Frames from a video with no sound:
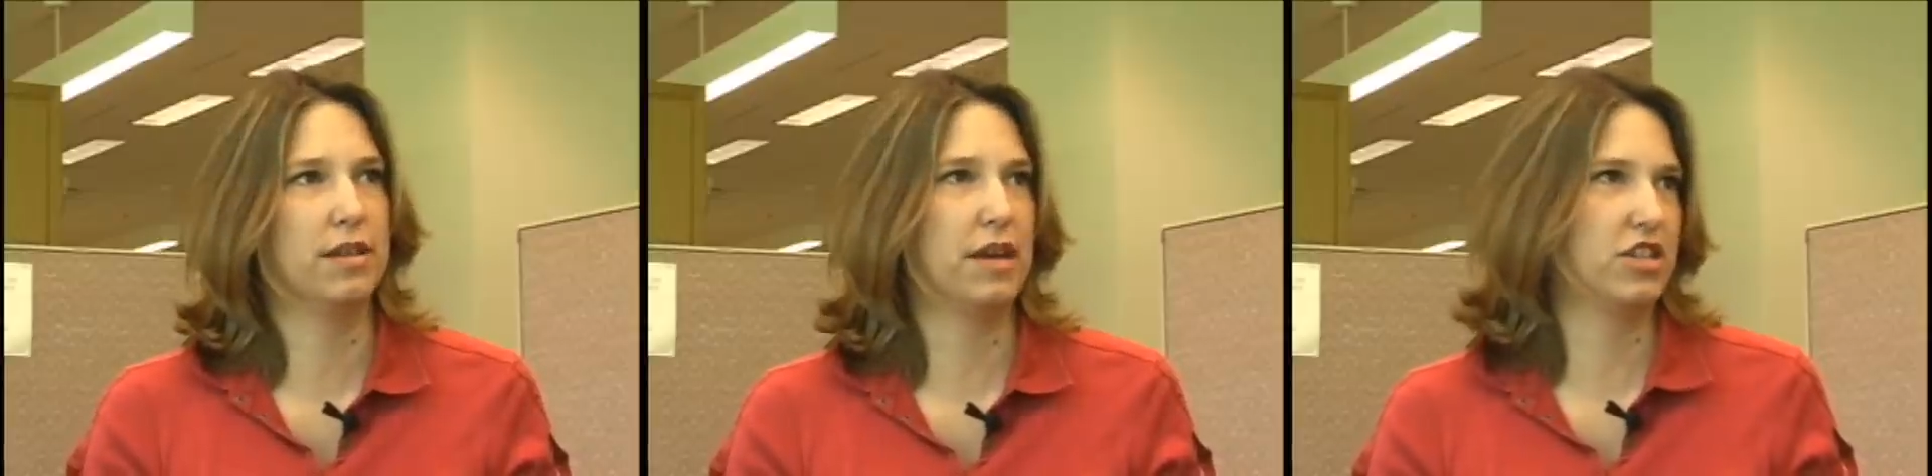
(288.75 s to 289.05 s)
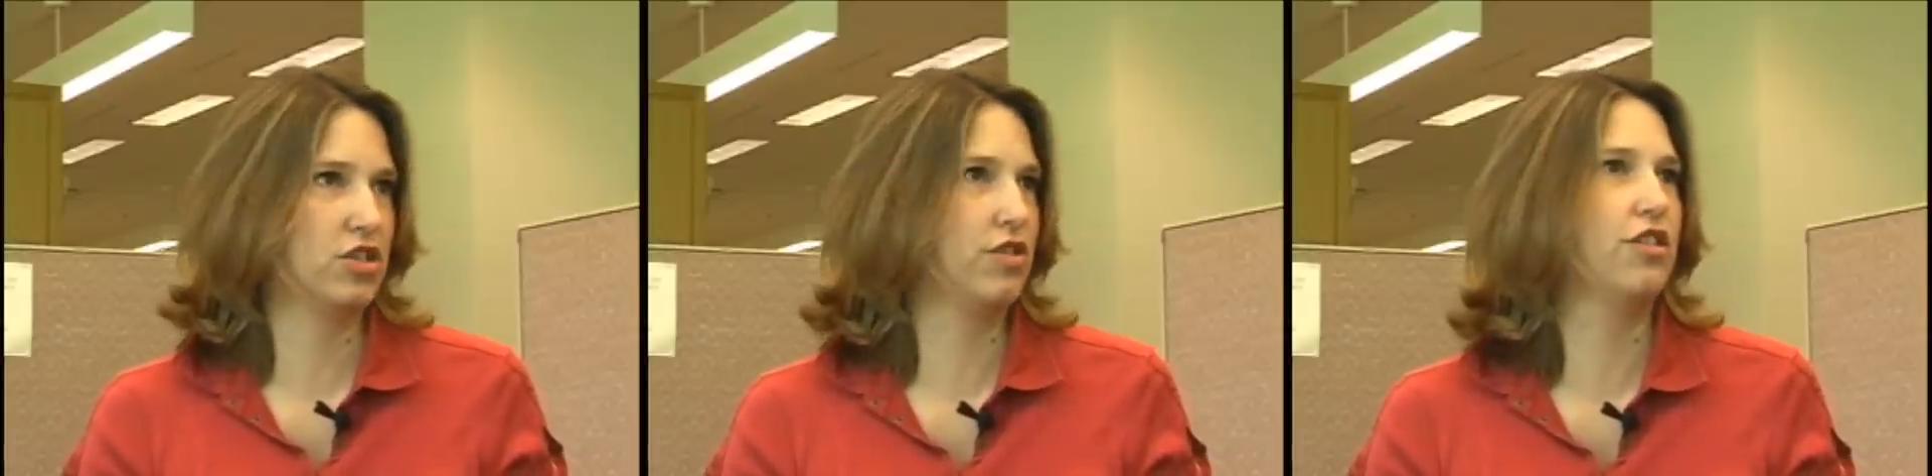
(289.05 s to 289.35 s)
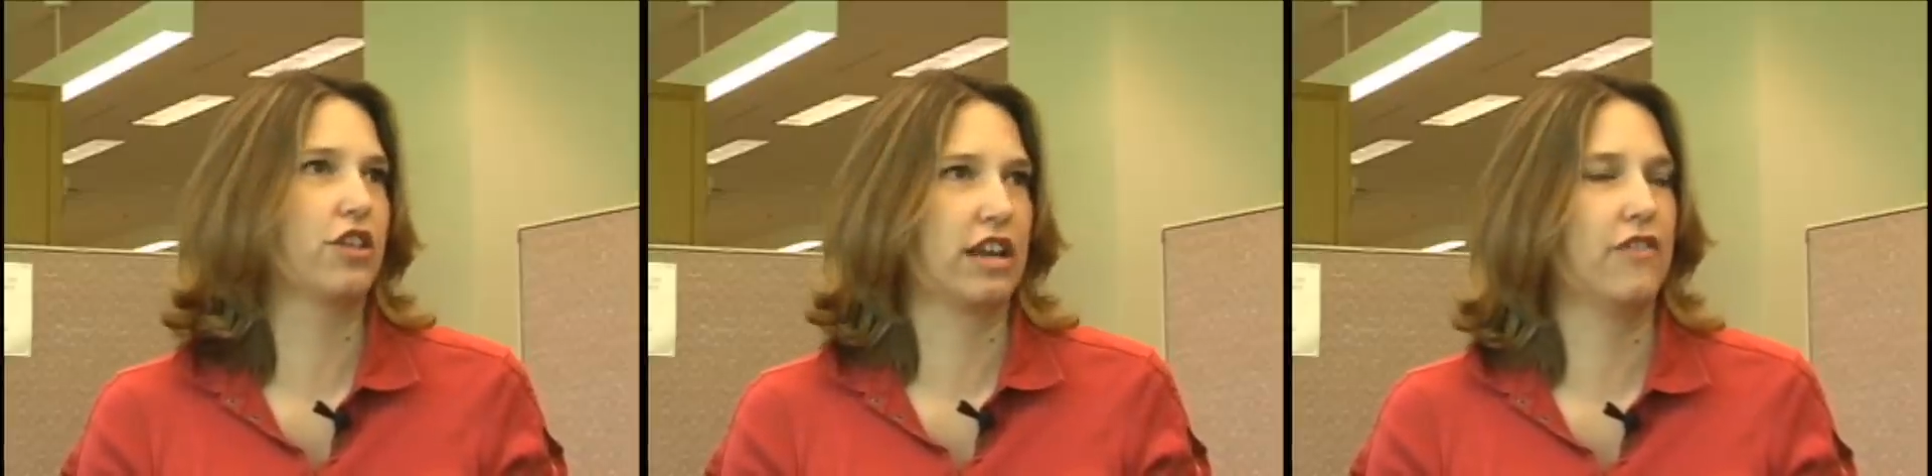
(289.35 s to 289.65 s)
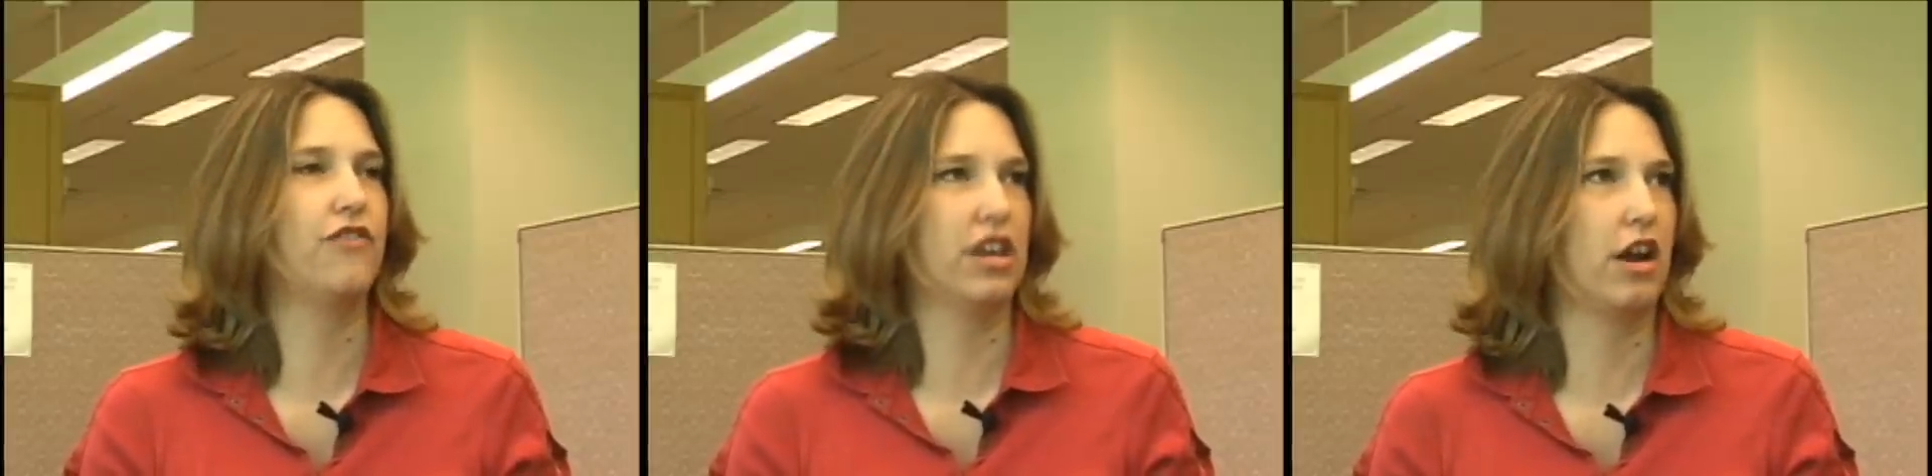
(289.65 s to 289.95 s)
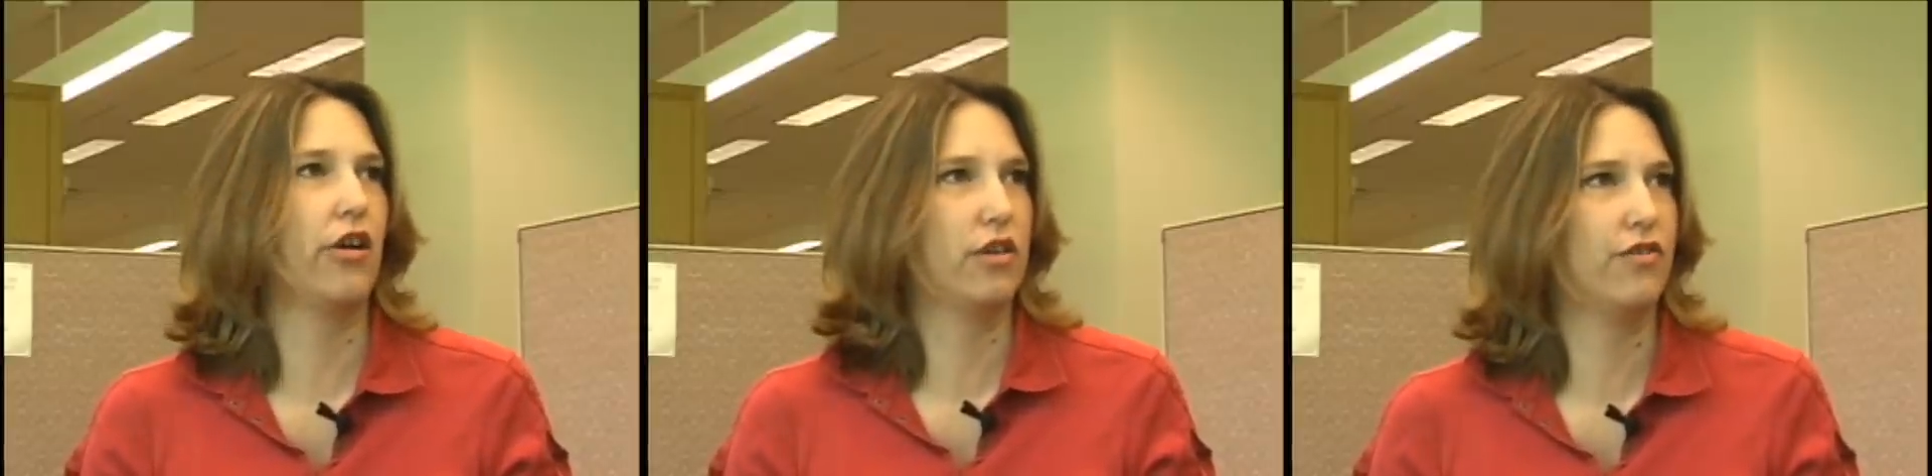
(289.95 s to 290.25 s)
make sure that they're going to fit
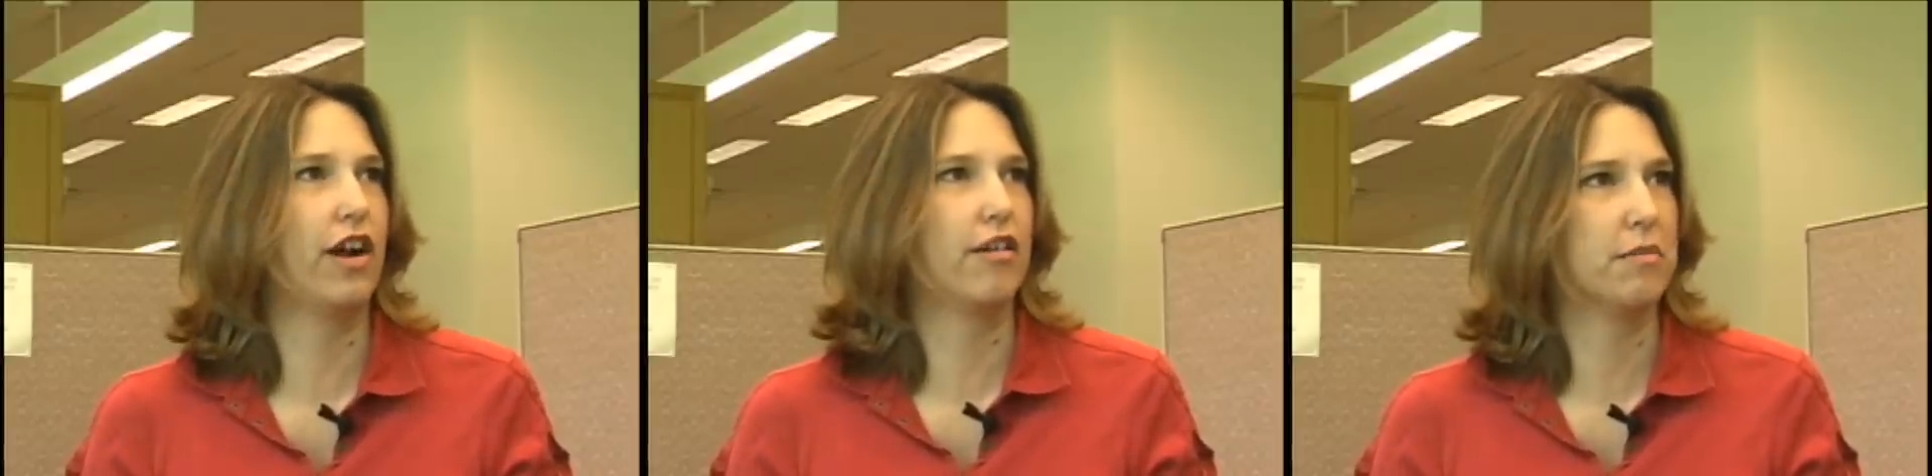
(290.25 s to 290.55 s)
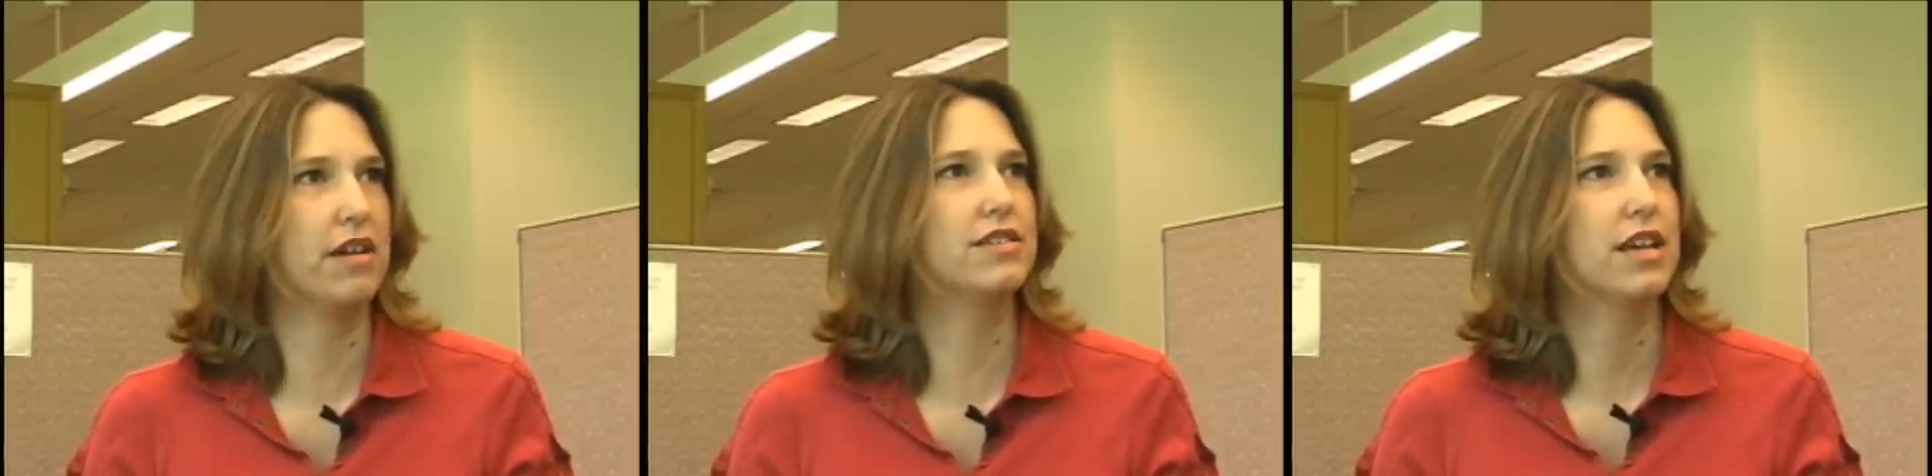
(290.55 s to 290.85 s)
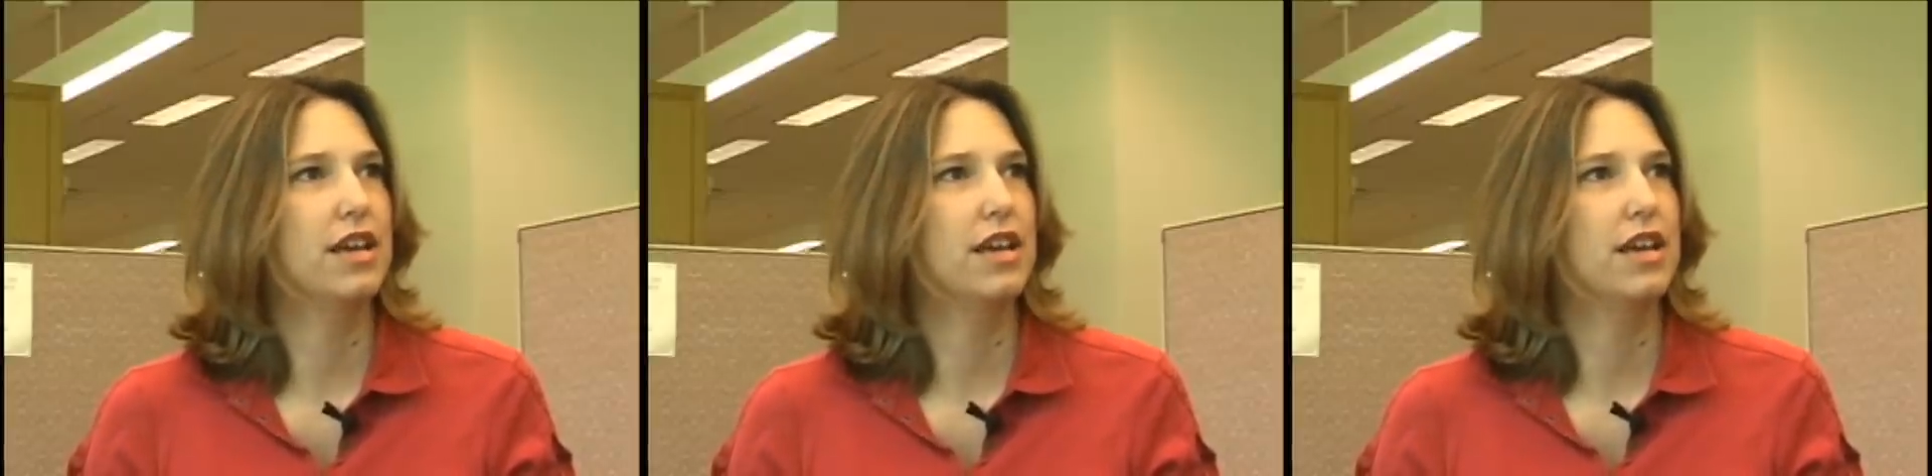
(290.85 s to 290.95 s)
our environment.